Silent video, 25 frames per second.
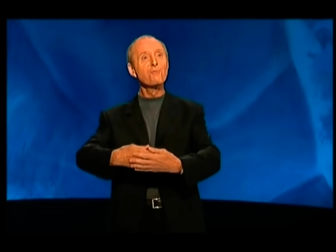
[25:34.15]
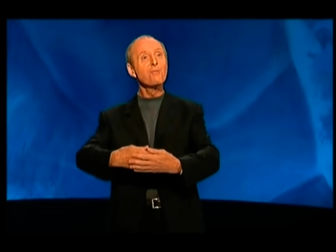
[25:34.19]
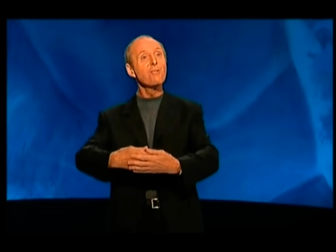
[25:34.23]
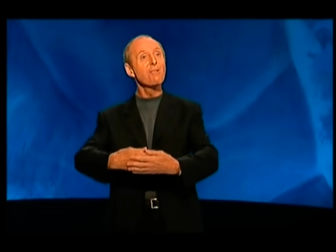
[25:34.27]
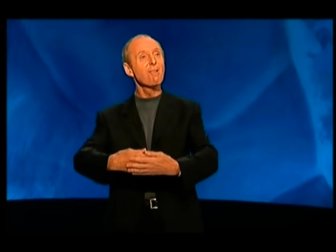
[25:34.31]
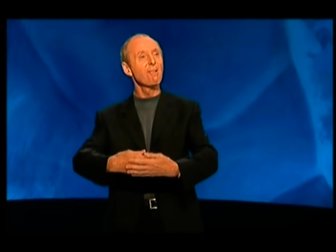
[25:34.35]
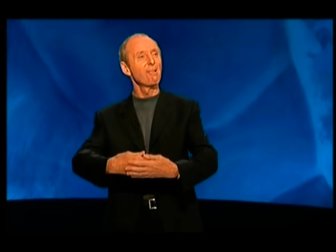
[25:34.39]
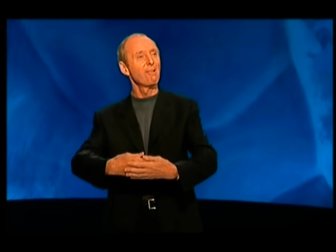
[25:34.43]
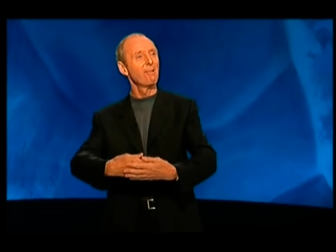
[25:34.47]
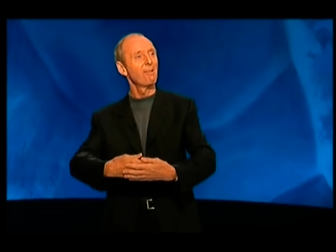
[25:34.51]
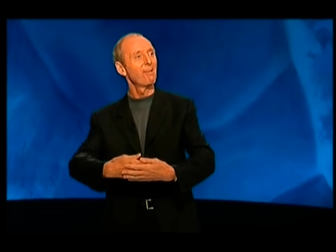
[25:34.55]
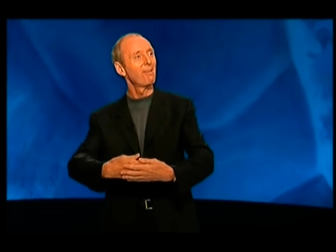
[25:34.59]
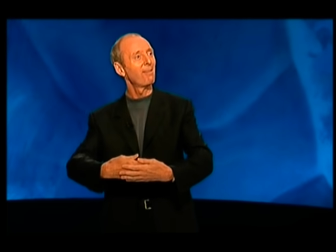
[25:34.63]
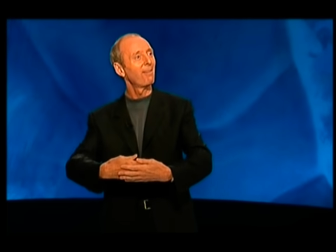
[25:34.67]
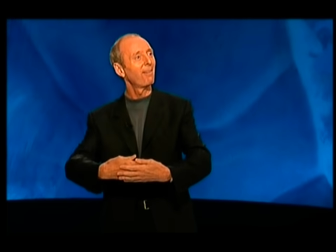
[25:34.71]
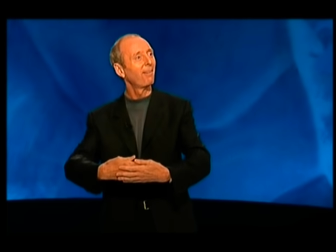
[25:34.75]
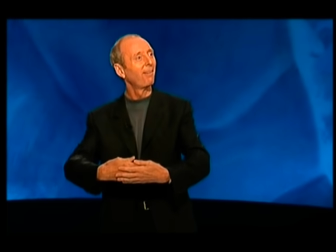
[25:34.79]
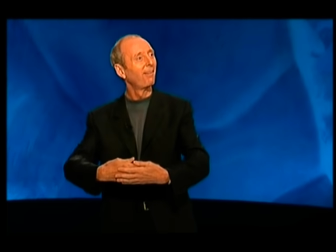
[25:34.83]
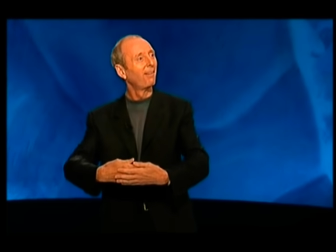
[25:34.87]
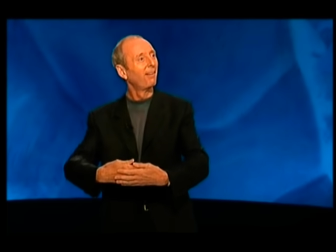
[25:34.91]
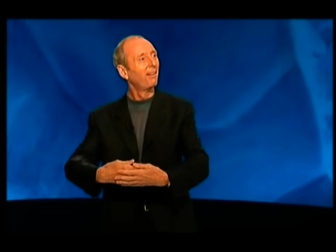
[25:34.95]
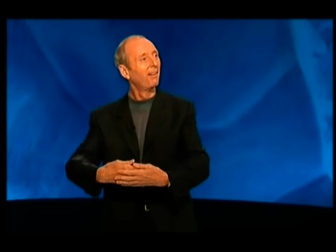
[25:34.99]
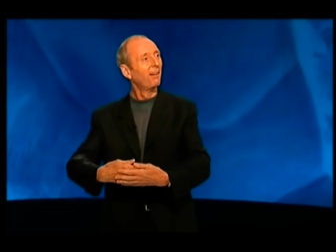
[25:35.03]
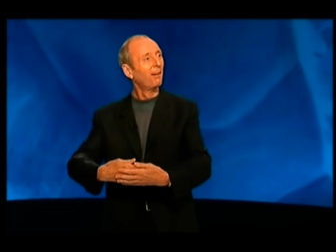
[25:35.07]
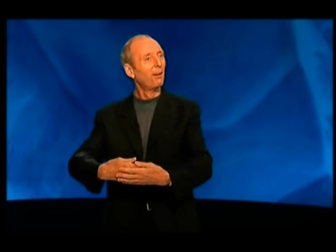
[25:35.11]

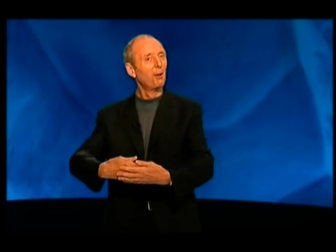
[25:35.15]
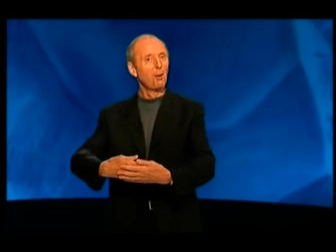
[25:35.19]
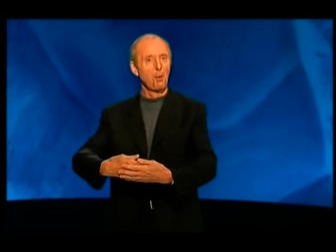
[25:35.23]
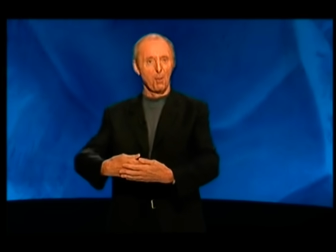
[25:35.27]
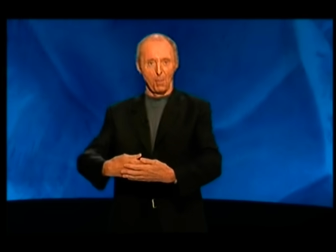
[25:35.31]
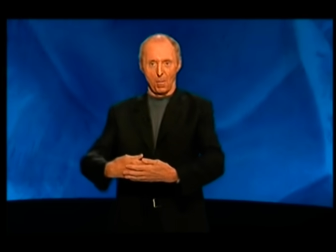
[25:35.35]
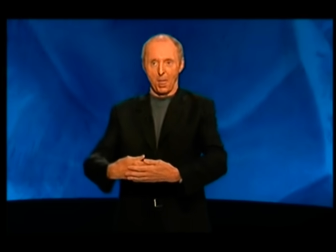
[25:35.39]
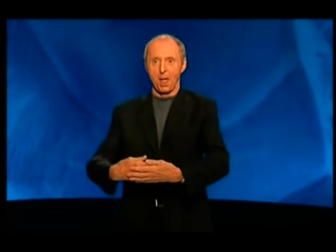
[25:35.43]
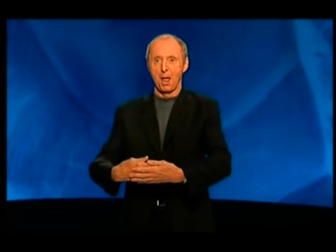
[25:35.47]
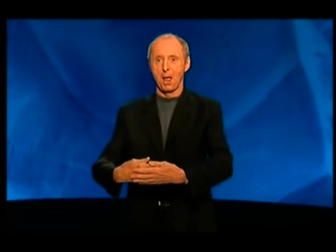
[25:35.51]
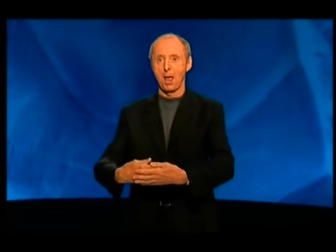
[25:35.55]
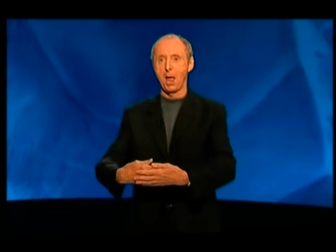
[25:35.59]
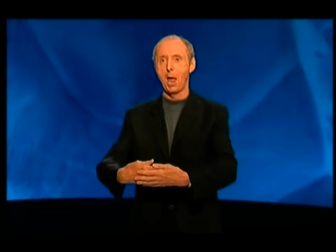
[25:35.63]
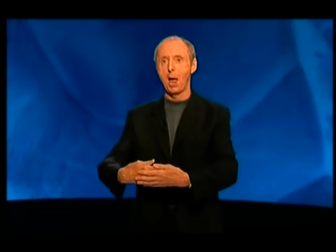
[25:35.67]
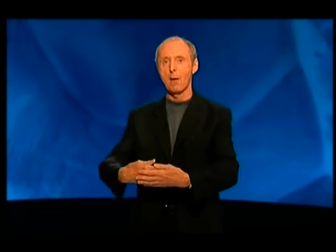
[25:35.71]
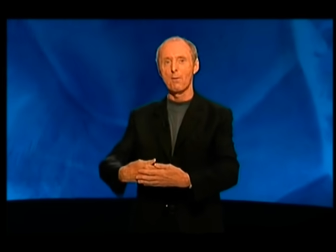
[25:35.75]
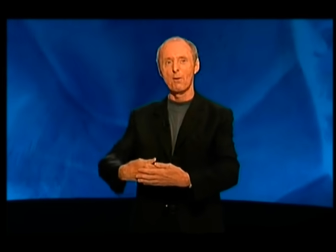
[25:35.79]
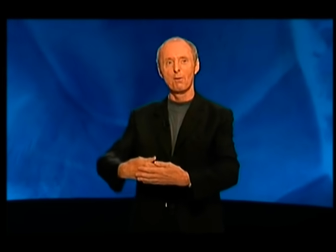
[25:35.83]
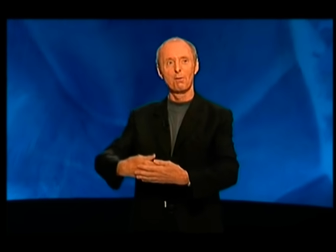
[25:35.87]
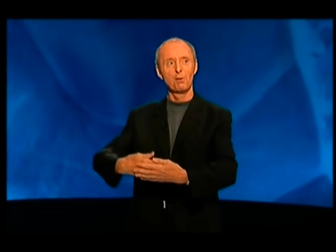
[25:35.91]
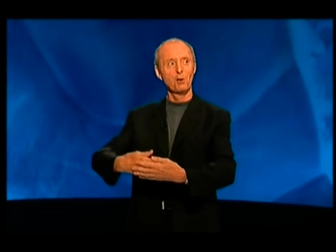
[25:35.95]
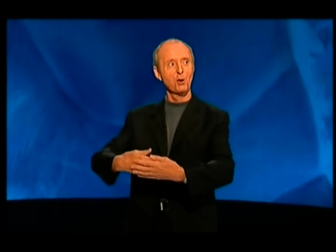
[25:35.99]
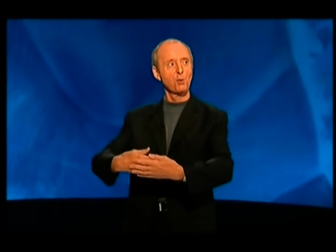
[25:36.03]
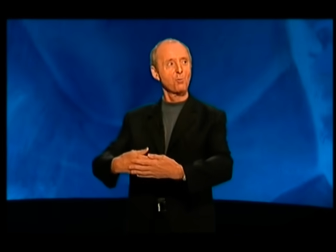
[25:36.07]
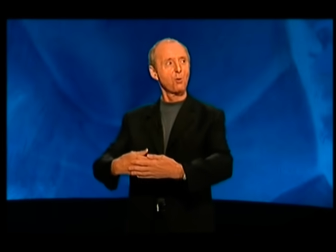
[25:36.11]

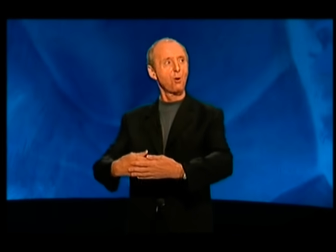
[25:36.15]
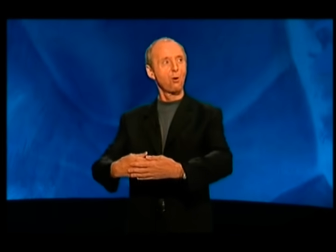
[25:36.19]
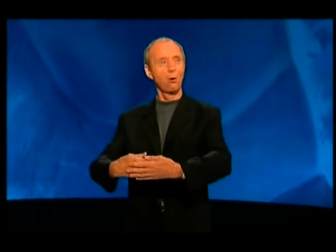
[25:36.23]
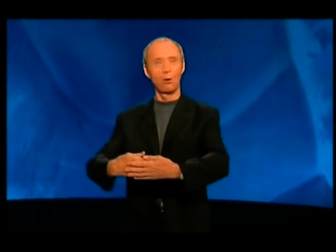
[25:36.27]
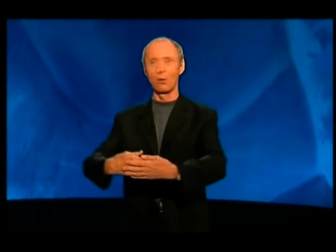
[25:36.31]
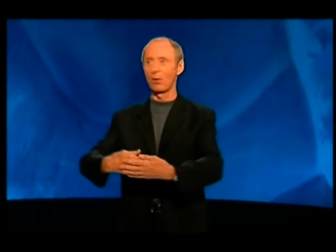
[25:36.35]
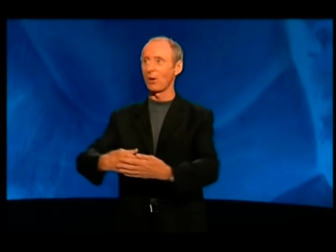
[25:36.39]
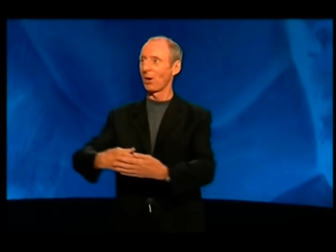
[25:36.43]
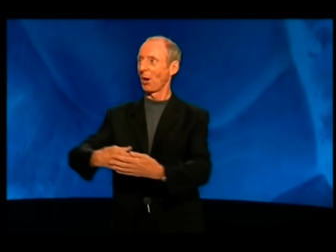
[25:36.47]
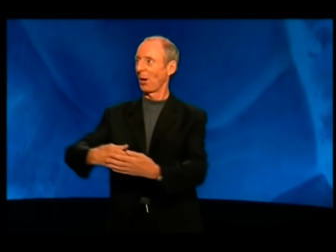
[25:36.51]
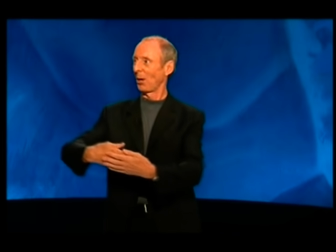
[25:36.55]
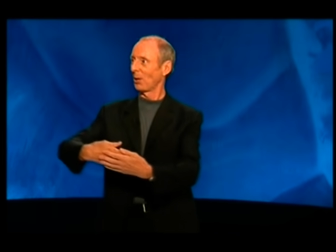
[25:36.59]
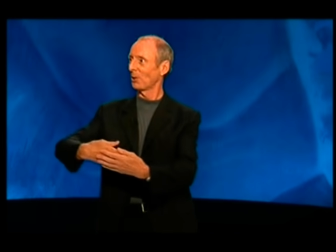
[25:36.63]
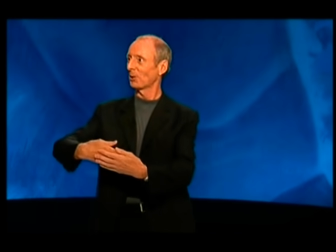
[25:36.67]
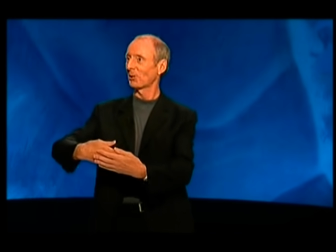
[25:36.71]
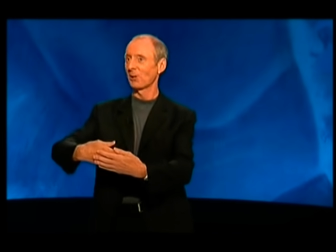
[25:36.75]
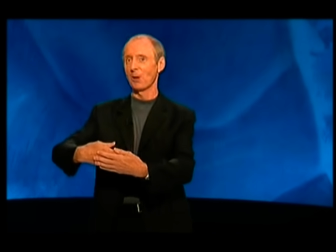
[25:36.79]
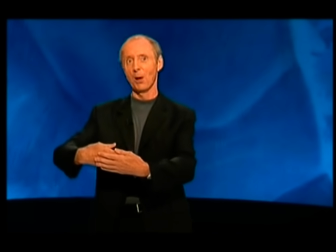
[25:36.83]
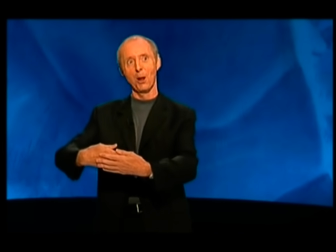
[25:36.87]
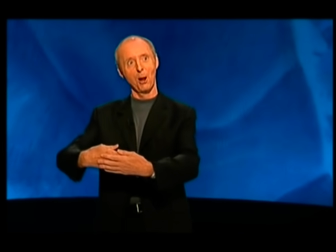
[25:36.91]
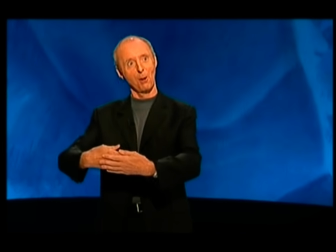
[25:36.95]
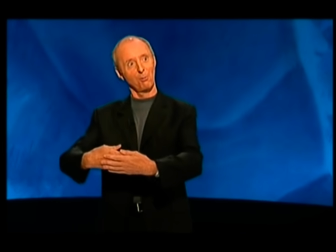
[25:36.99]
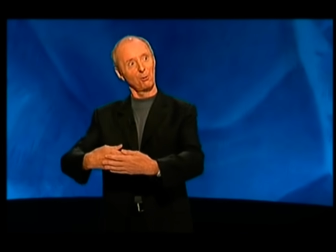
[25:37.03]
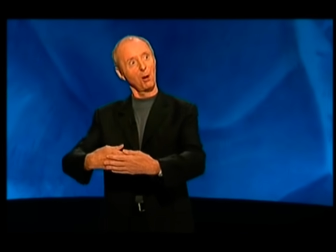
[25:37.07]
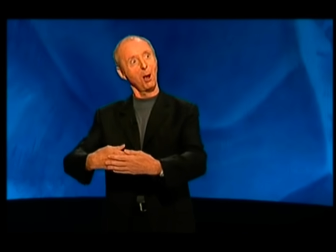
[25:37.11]
Have a few more of
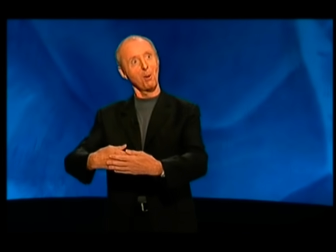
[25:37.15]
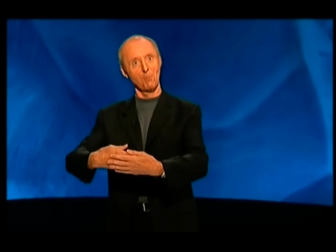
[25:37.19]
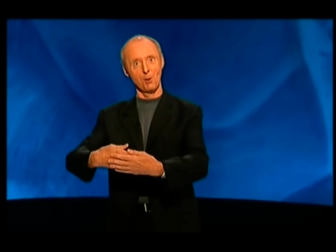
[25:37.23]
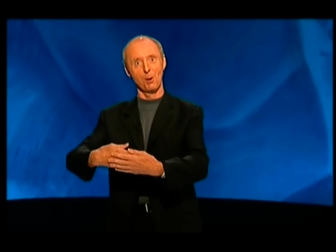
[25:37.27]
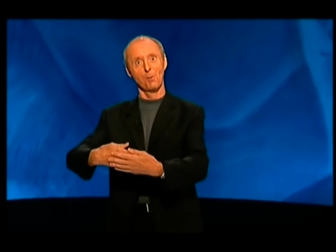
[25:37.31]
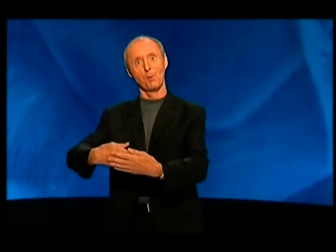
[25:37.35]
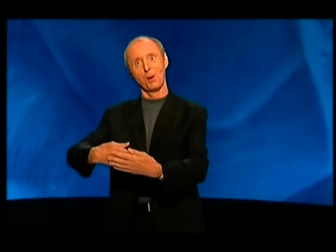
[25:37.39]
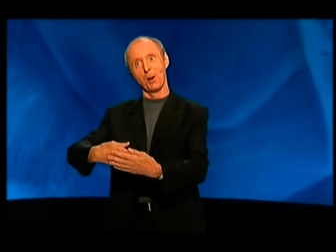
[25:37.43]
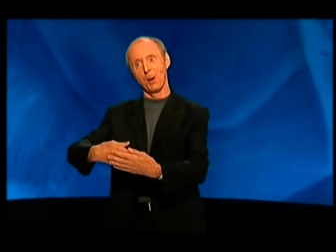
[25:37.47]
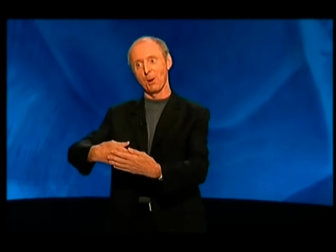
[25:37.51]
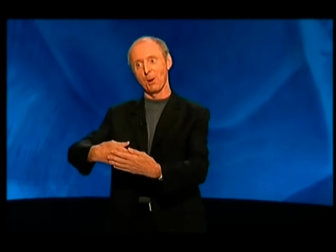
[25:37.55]
these, not a problem.